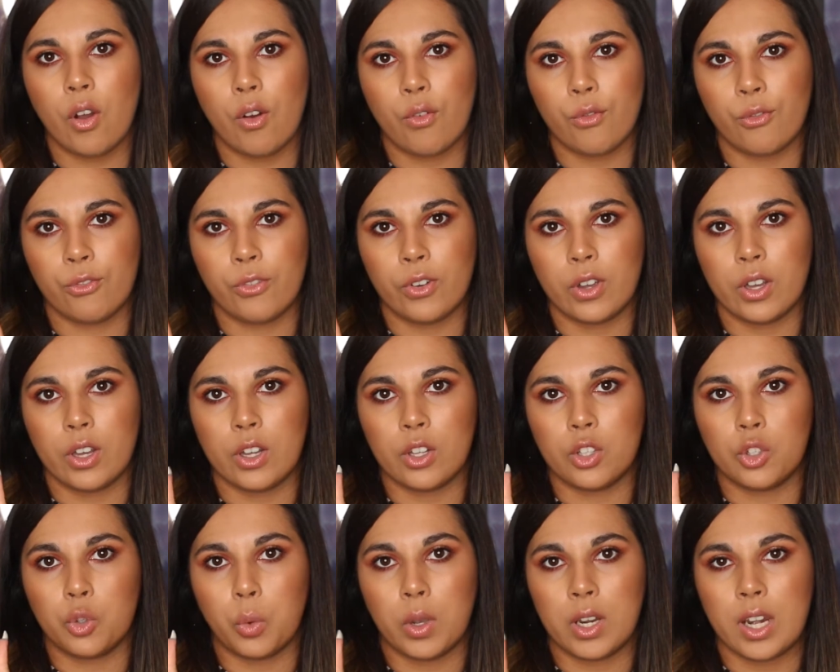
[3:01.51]
on
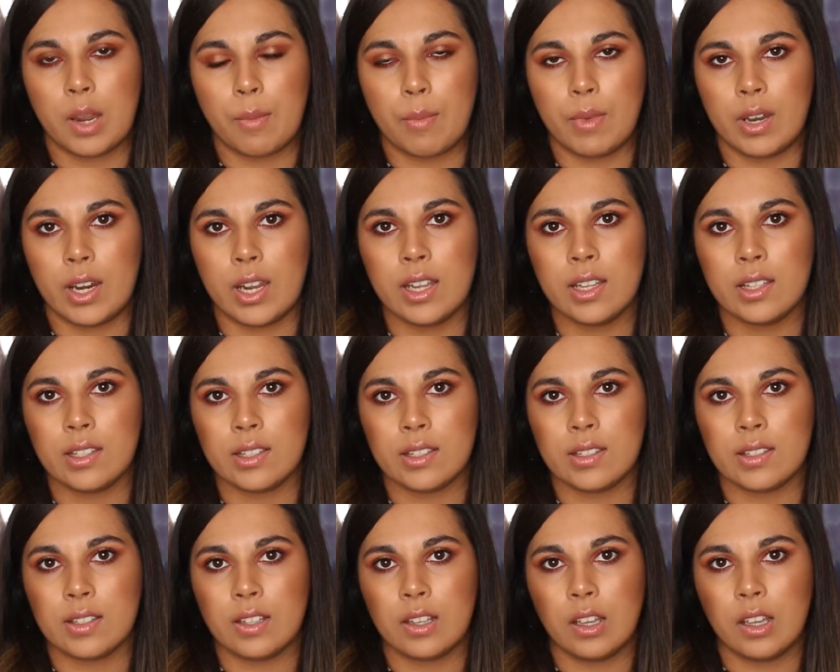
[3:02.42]
for 20
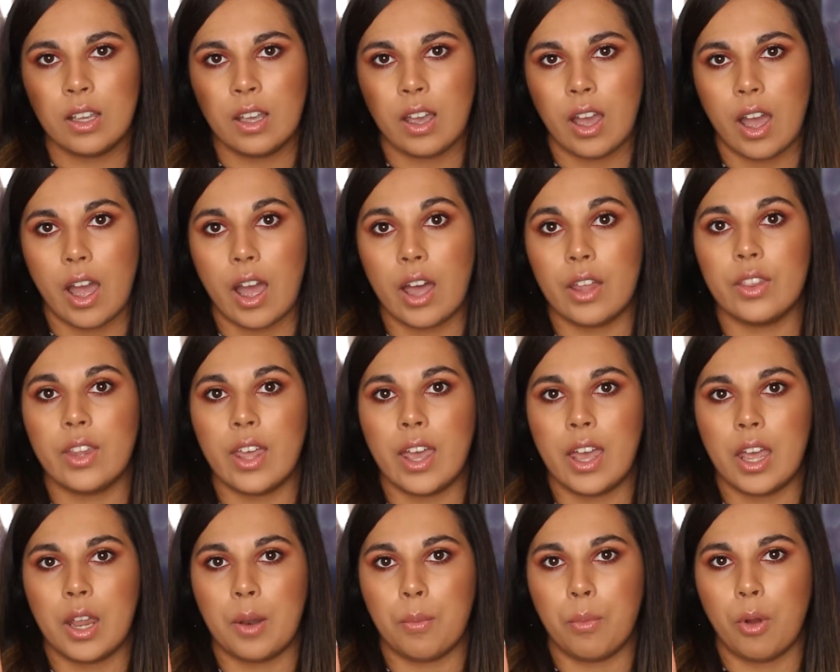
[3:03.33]
minutes and
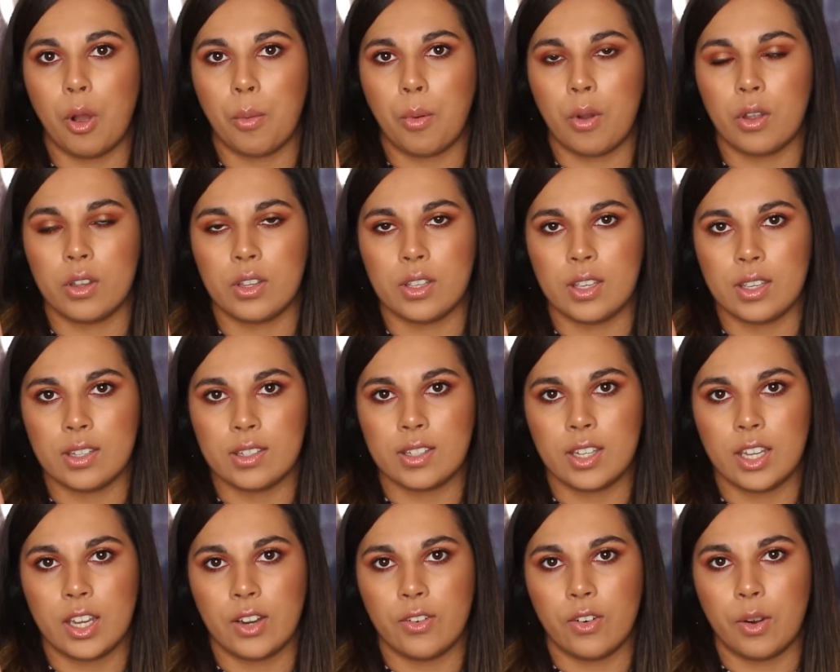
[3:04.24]
then pop on your
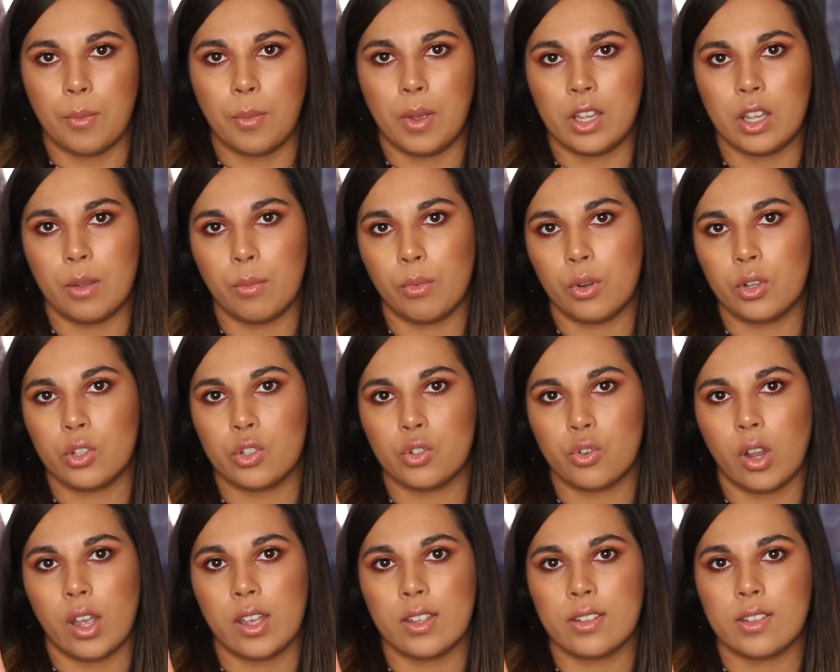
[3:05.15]
serum and your
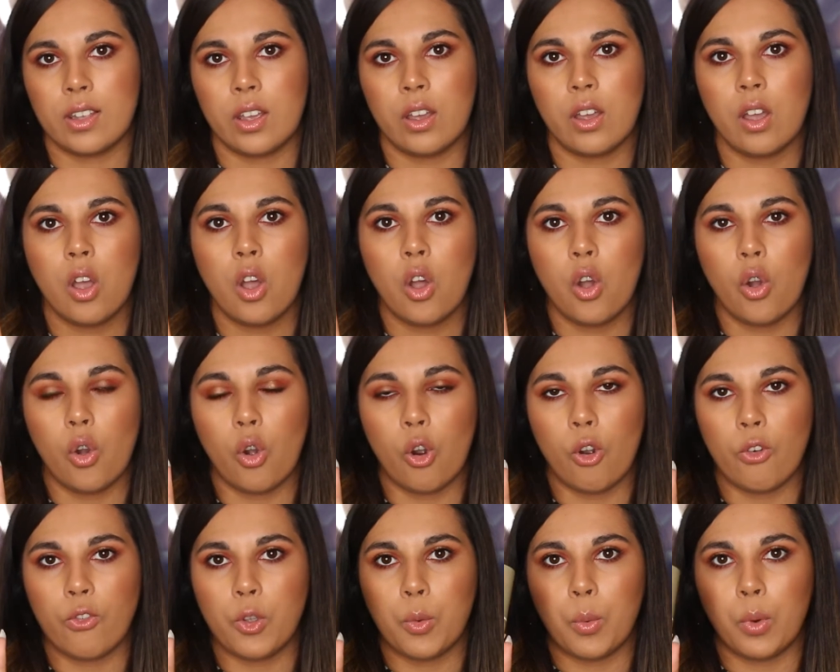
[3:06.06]
moisturiser,
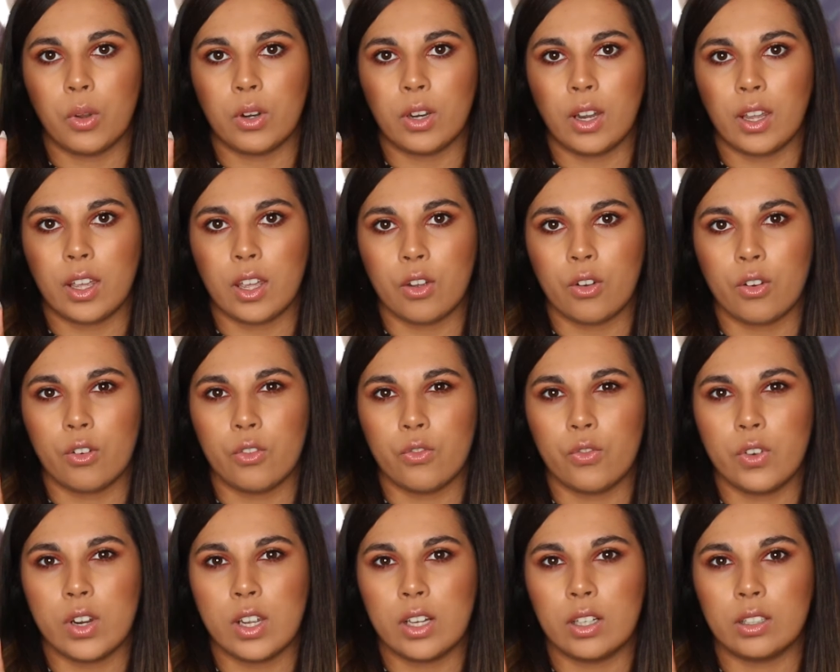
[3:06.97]
or if you want like a
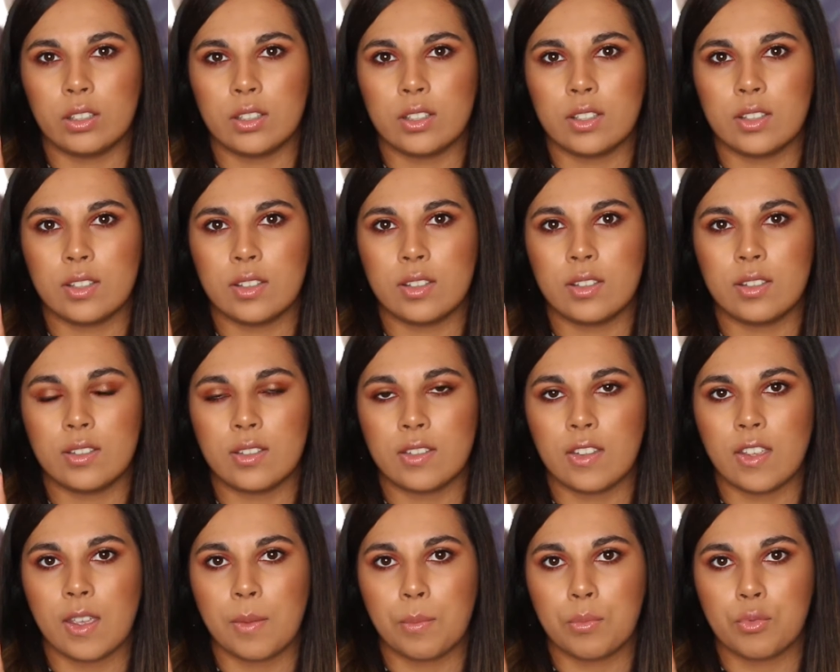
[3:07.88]
real
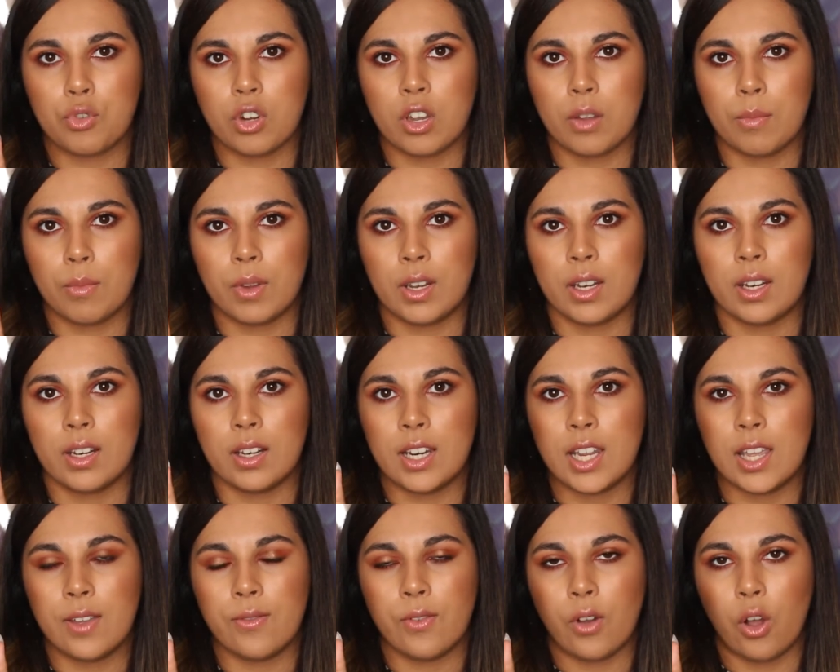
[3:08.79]
deep treatment,
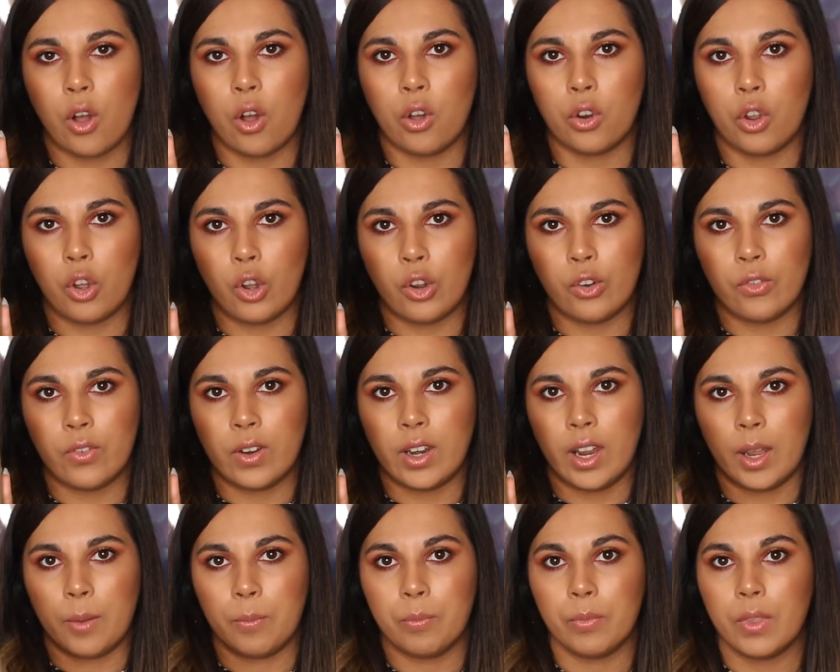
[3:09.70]
leave it on
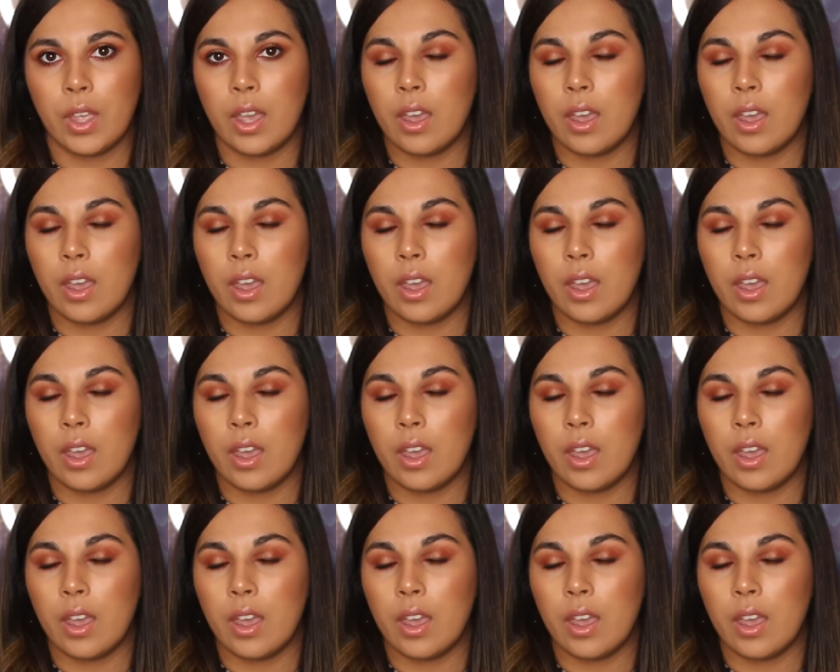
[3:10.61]
overnight.